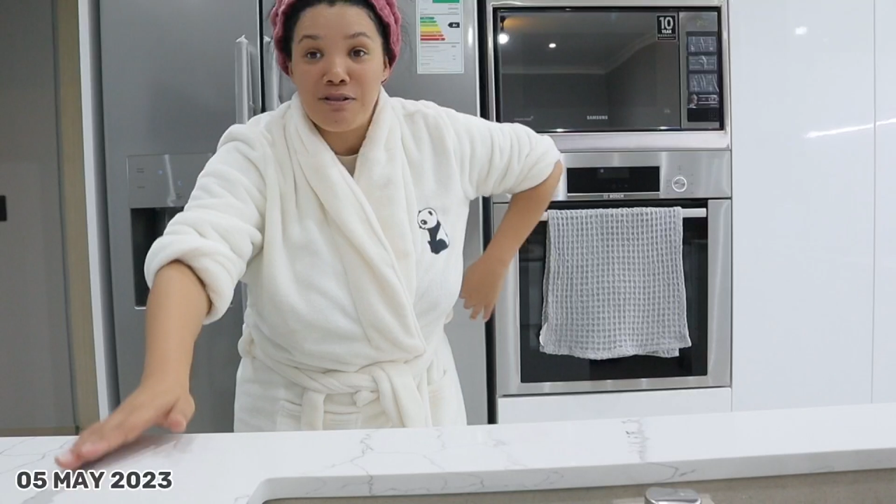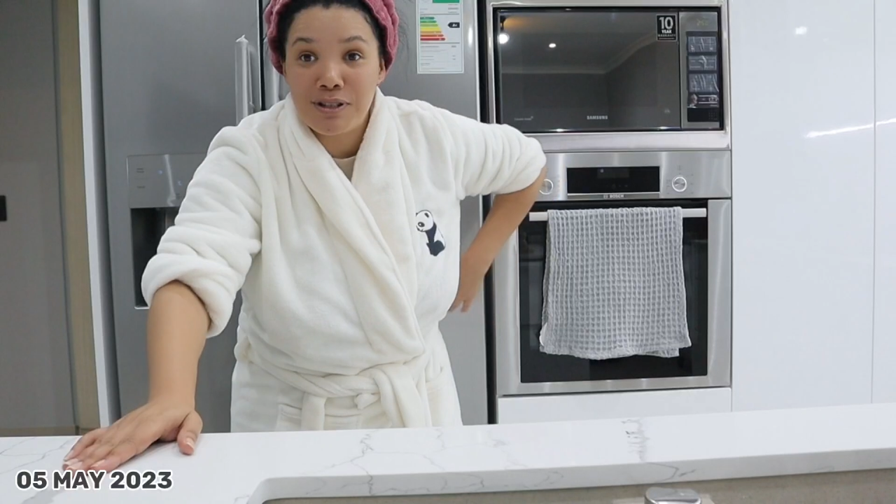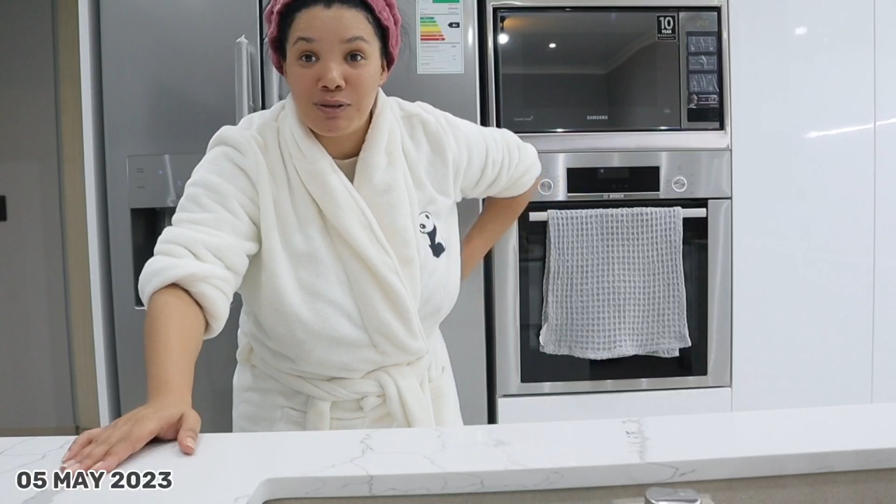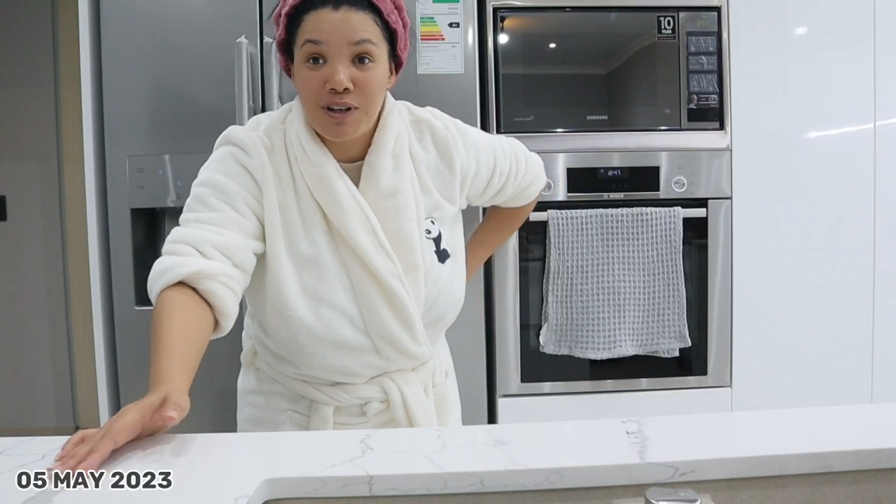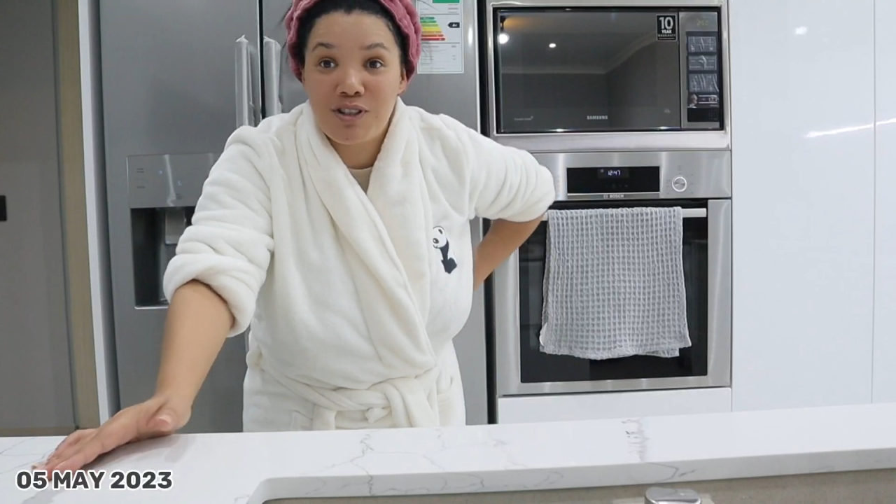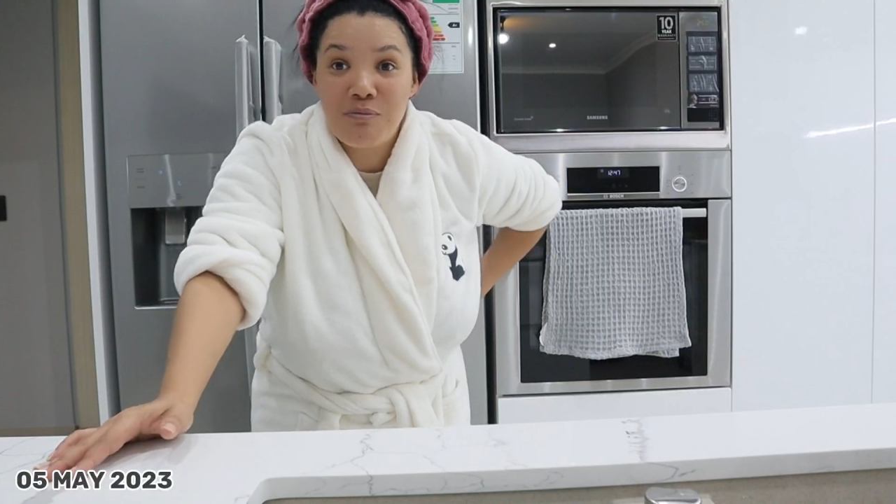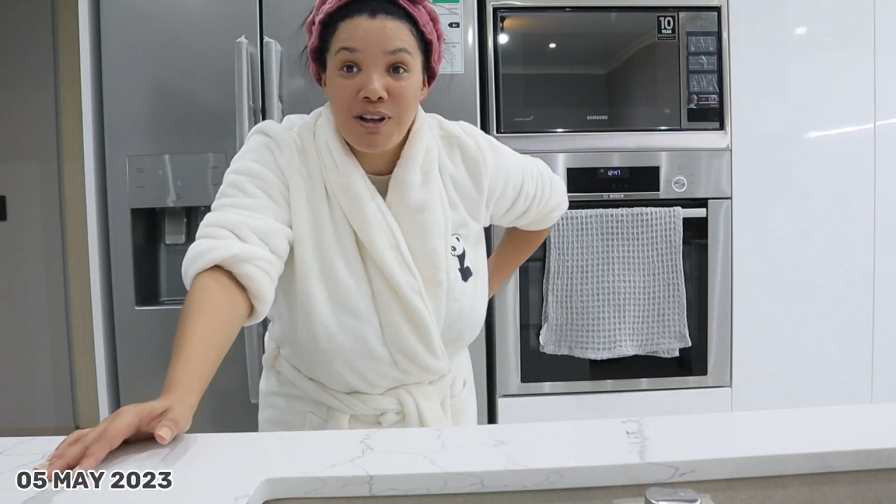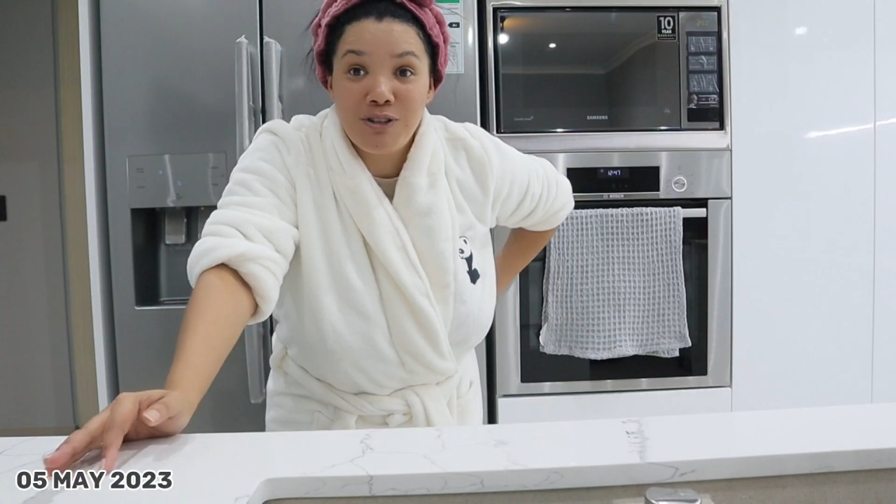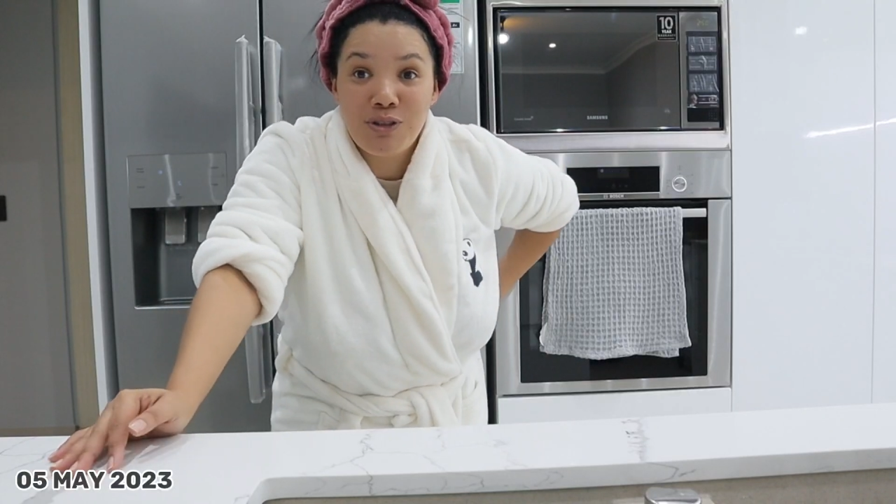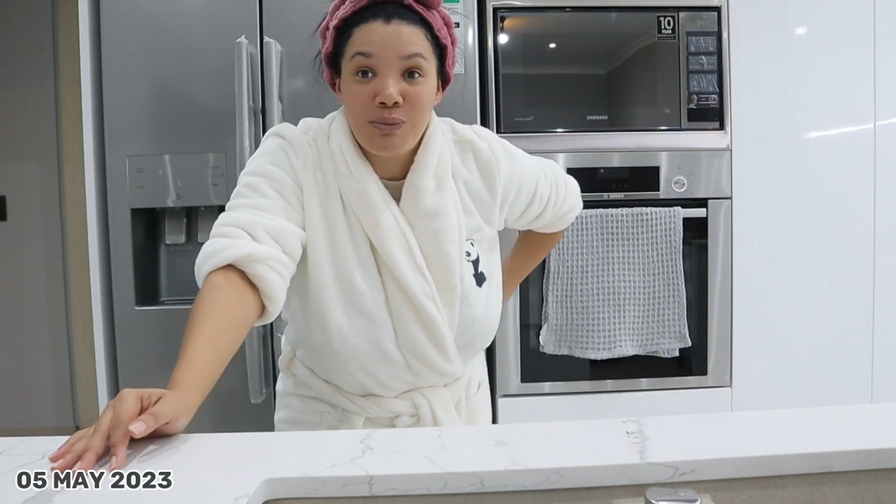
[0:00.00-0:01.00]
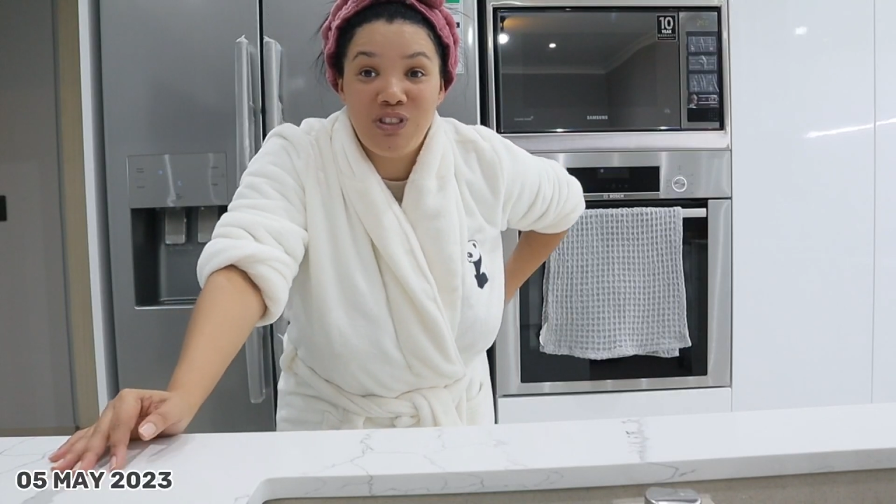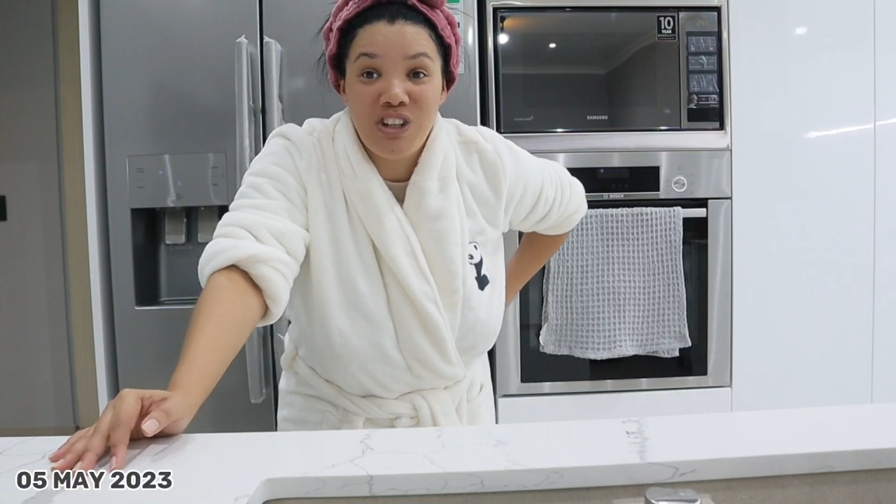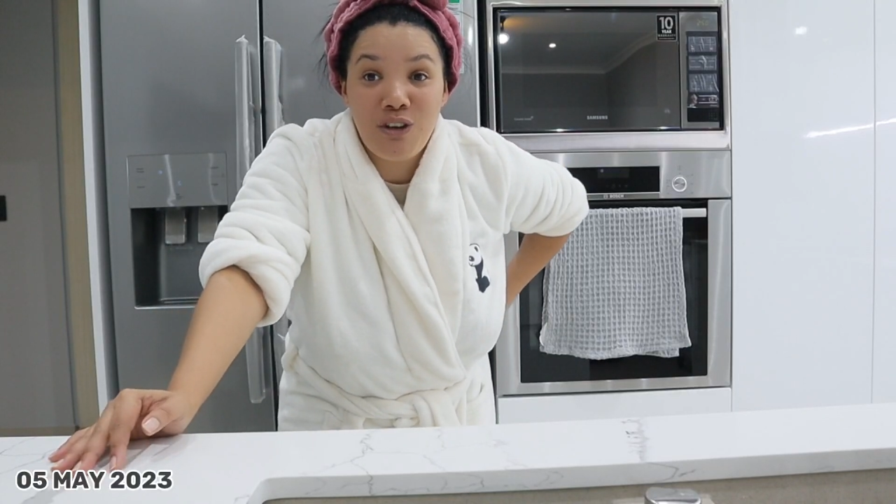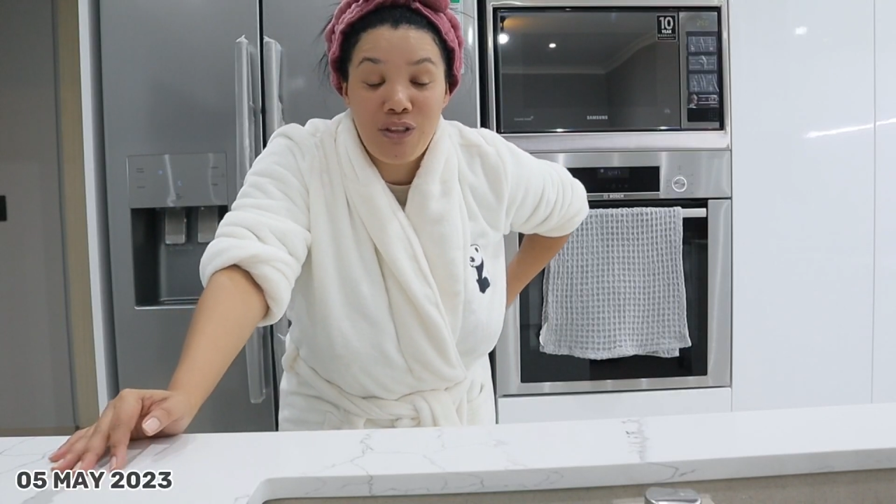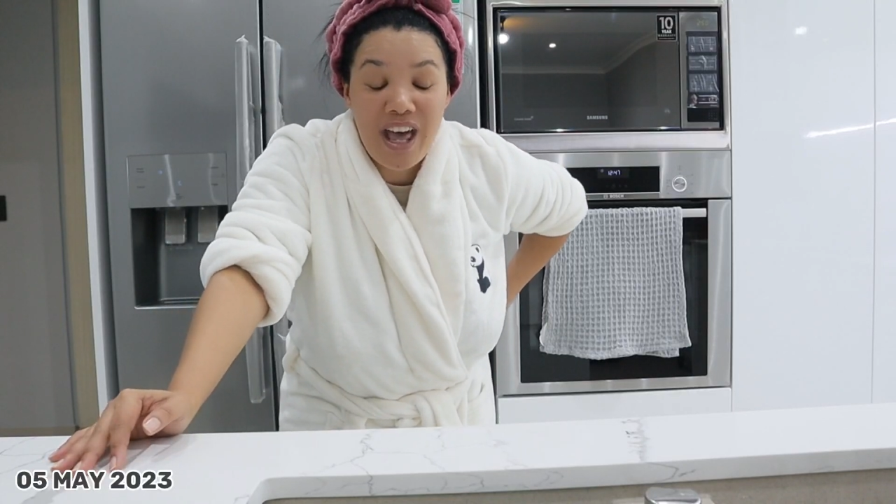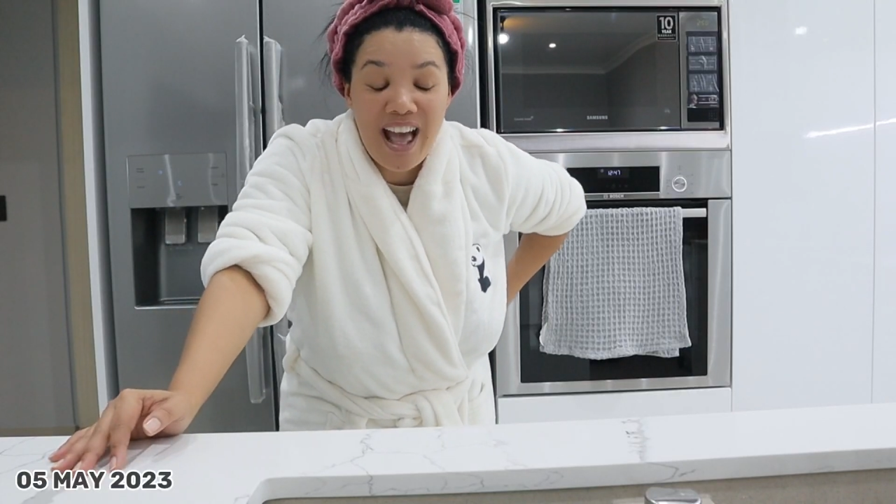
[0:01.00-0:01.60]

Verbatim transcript: was watching my YouTube video the